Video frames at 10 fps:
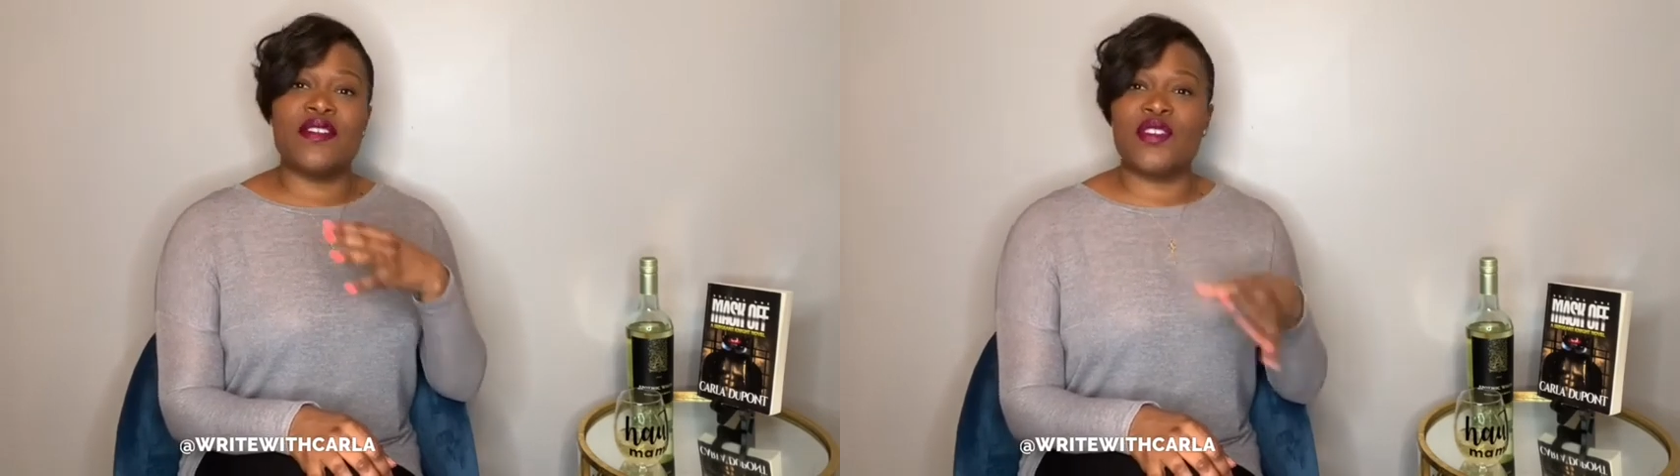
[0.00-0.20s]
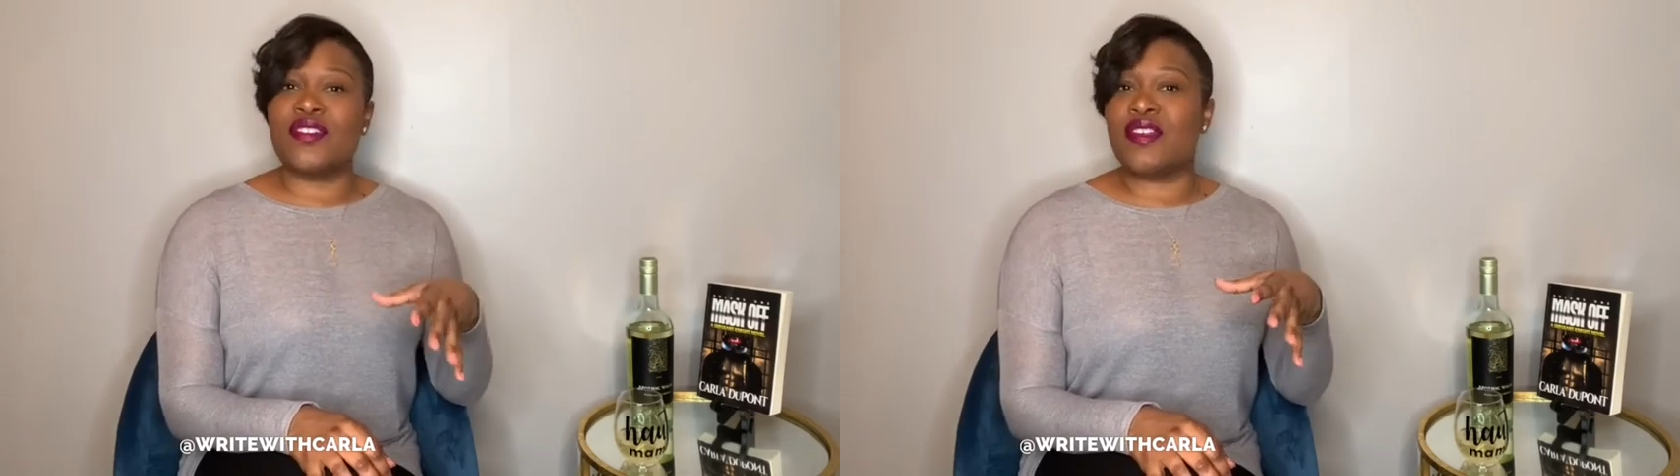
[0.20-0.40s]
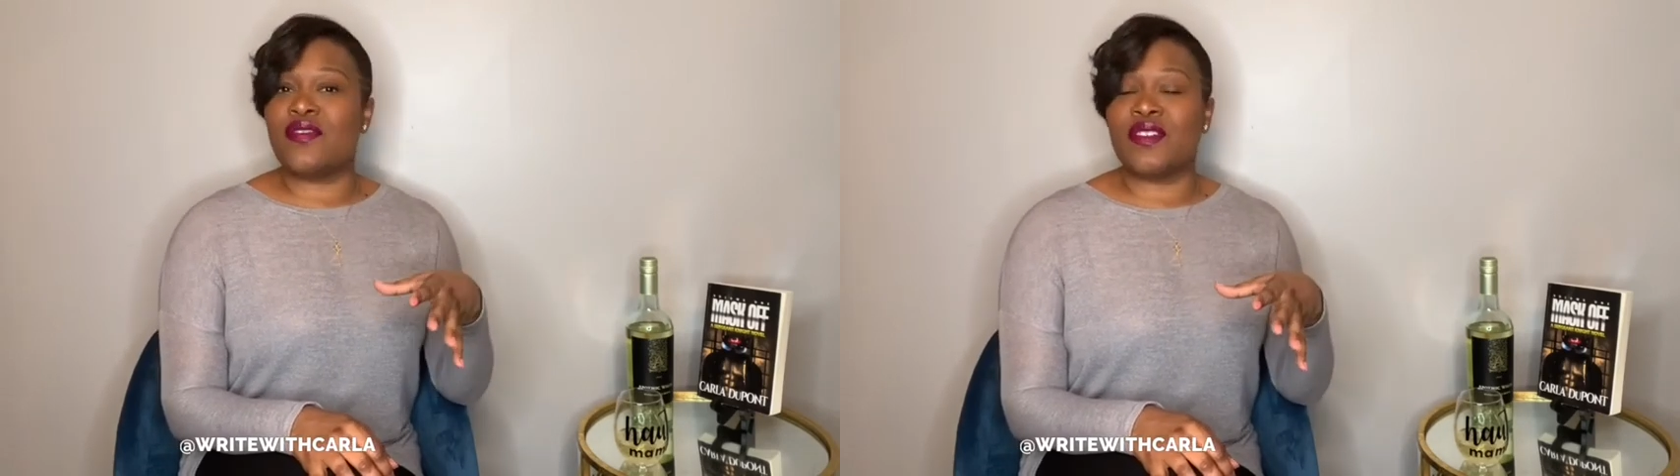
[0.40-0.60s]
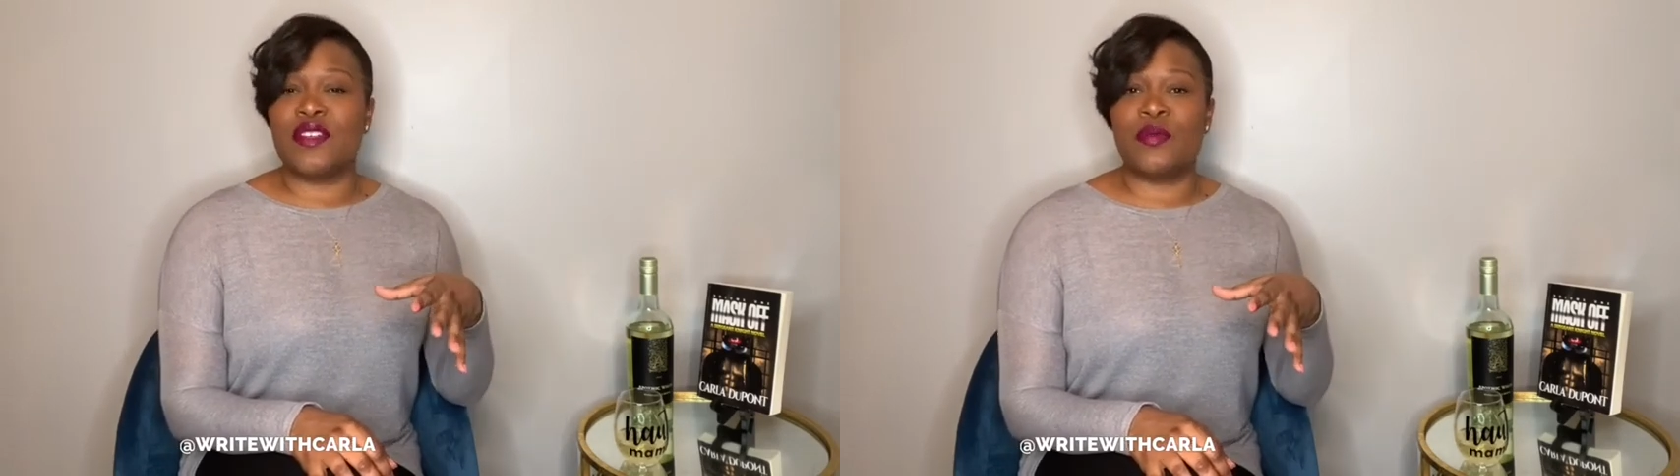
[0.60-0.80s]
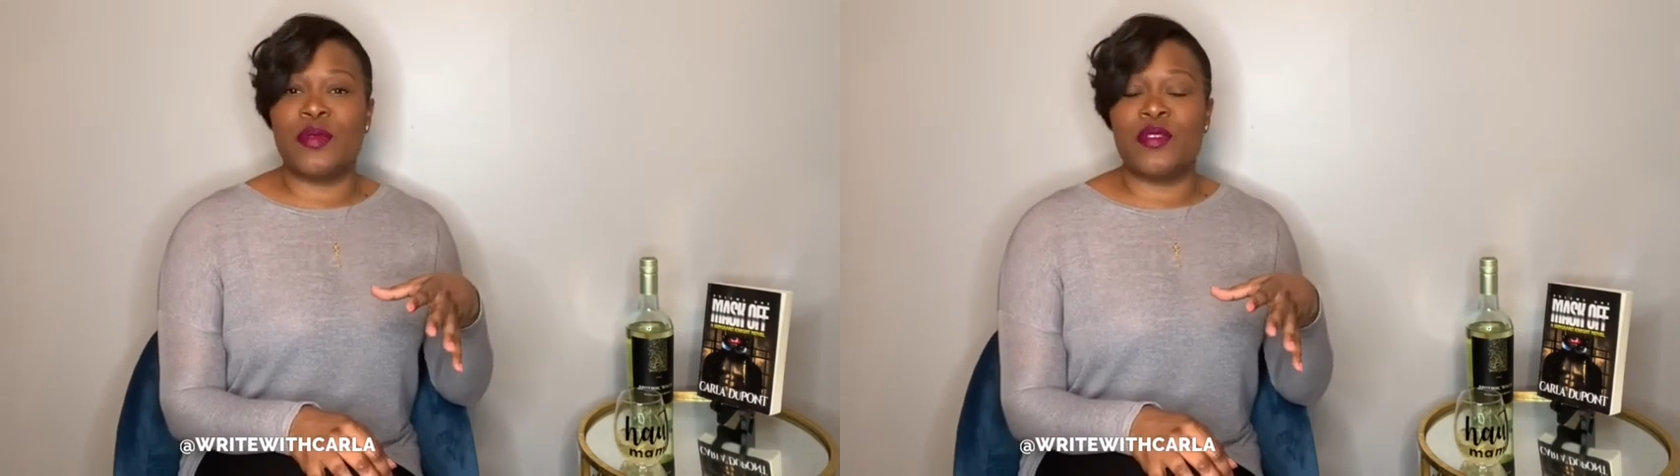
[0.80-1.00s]
yourself a
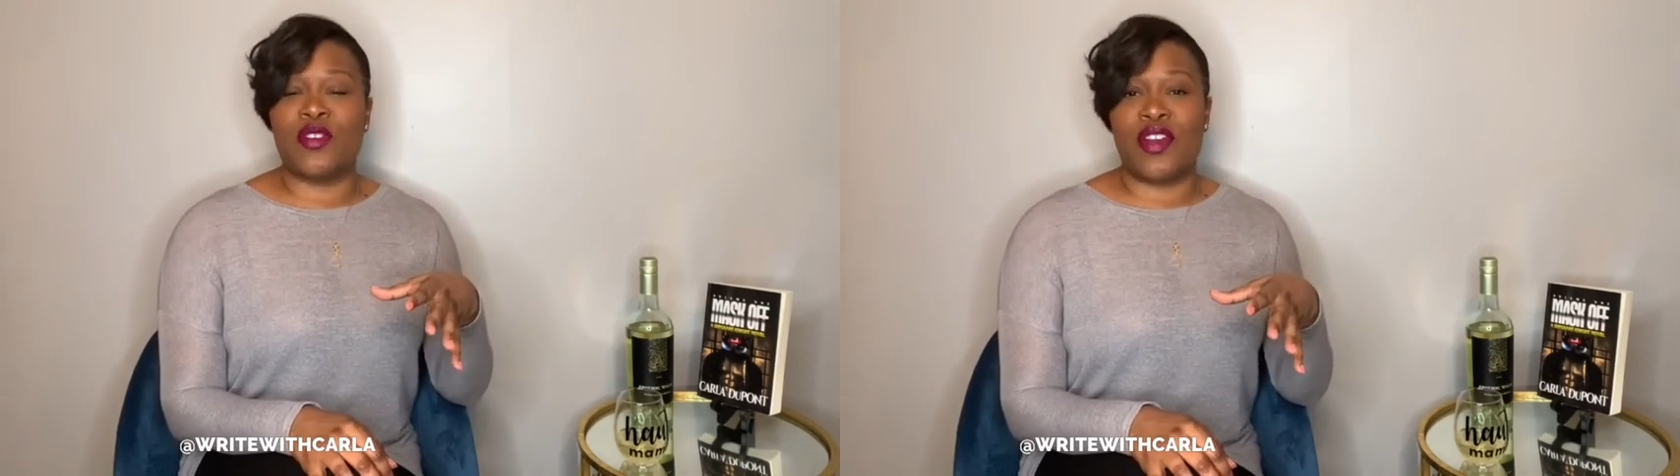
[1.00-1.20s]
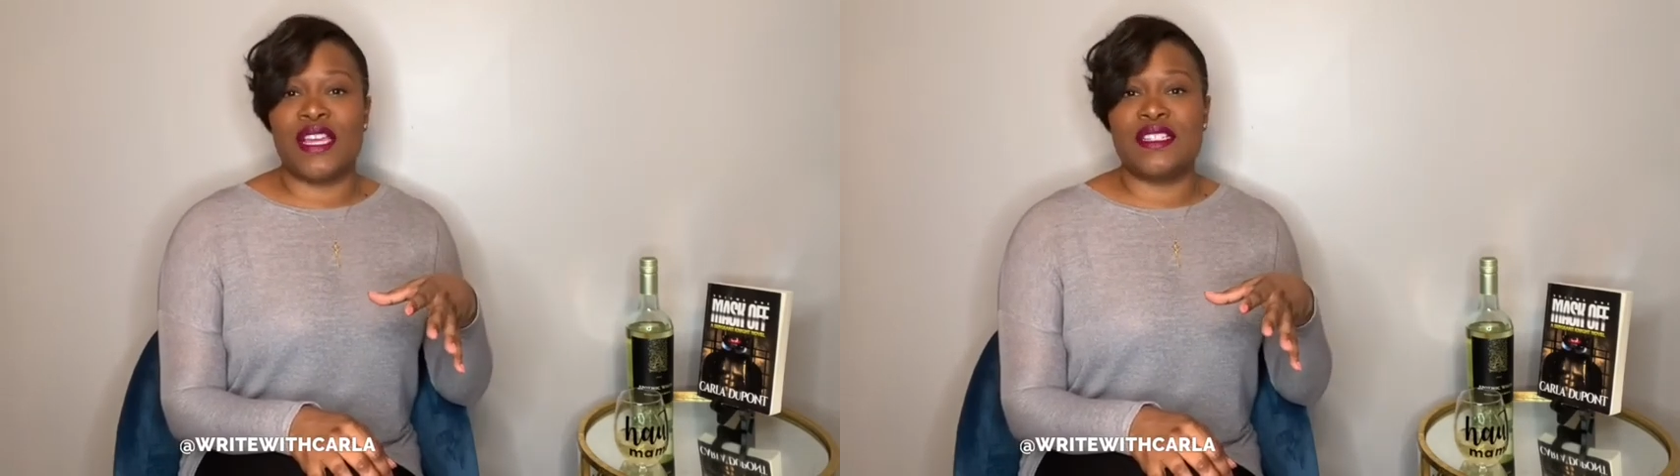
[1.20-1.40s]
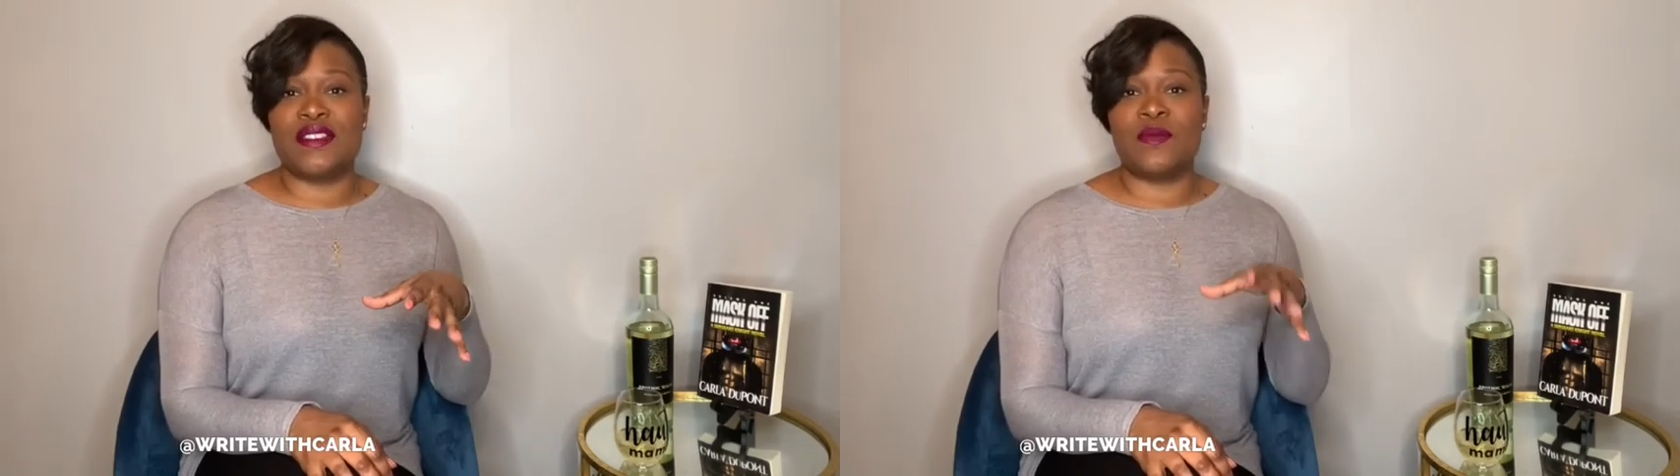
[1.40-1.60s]
little bit of grace